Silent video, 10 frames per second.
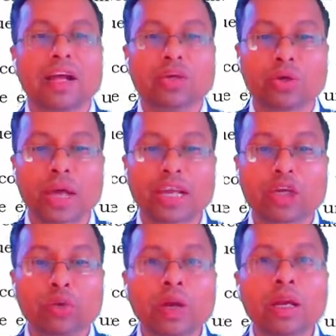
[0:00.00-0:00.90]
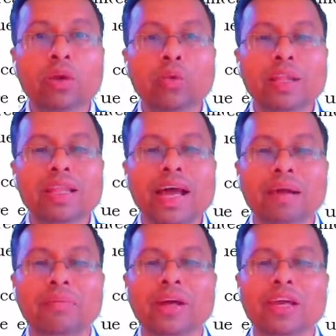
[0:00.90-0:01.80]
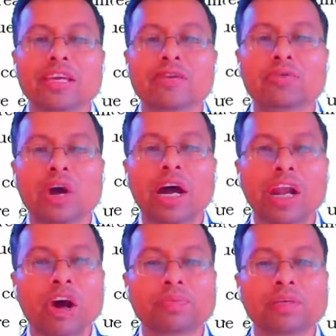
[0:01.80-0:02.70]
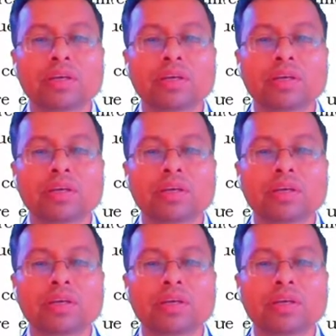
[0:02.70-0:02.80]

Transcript: You can quickly win them if you adopt